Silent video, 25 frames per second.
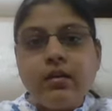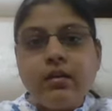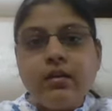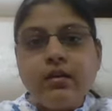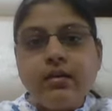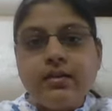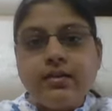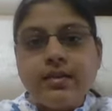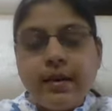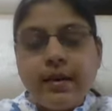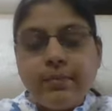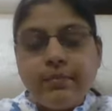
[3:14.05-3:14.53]

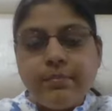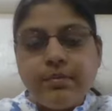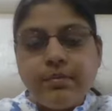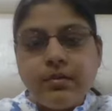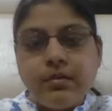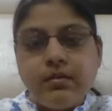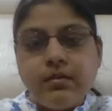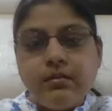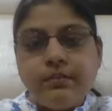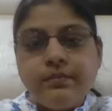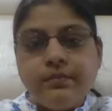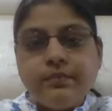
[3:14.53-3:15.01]

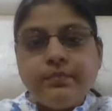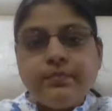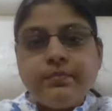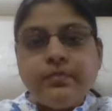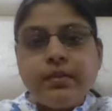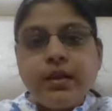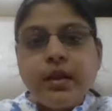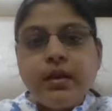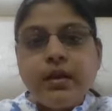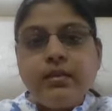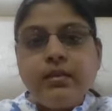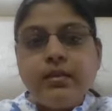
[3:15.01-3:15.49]
receptor,
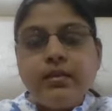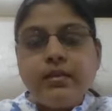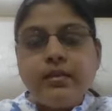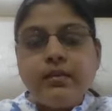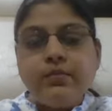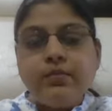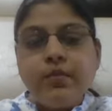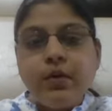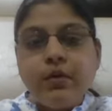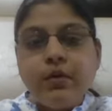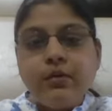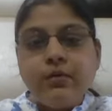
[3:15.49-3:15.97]
and this
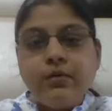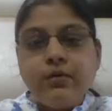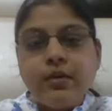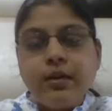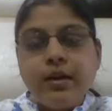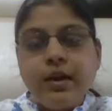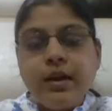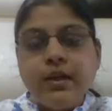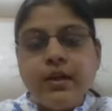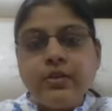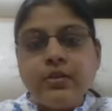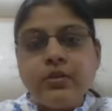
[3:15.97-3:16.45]

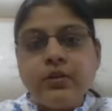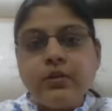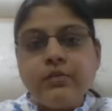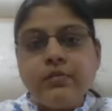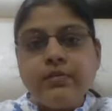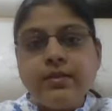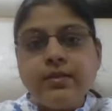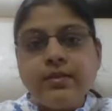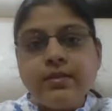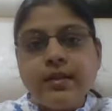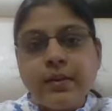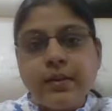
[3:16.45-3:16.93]
phosphorylation of
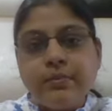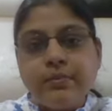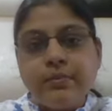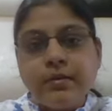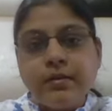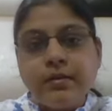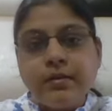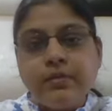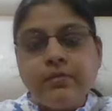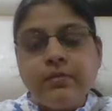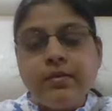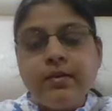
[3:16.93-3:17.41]
the
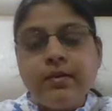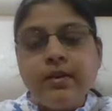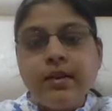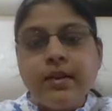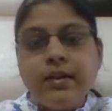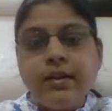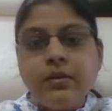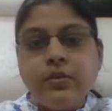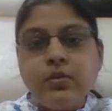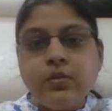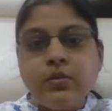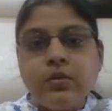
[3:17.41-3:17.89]
receptor will
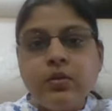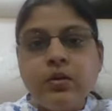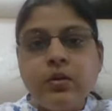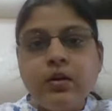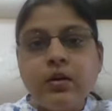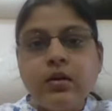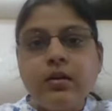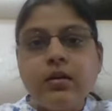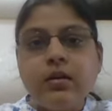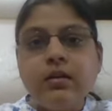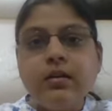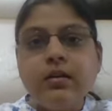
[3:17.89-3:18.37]
lead
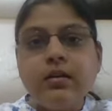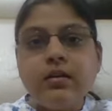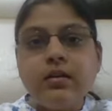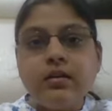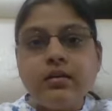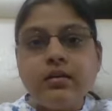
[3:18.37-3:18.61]
to